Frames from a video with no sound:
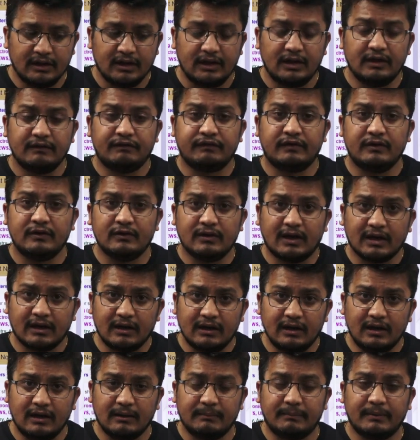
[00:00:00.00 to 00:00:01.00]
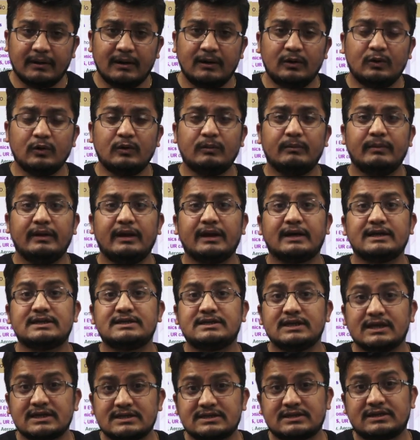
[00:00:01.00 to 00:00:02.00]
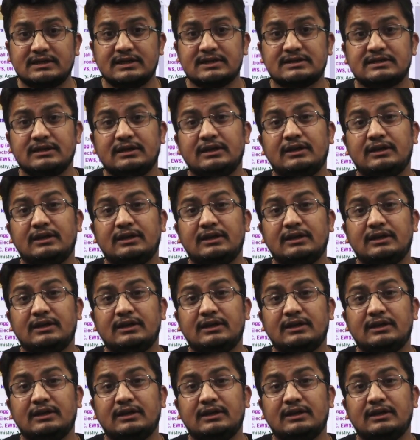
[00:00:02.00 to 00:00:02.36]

if you are able to make justice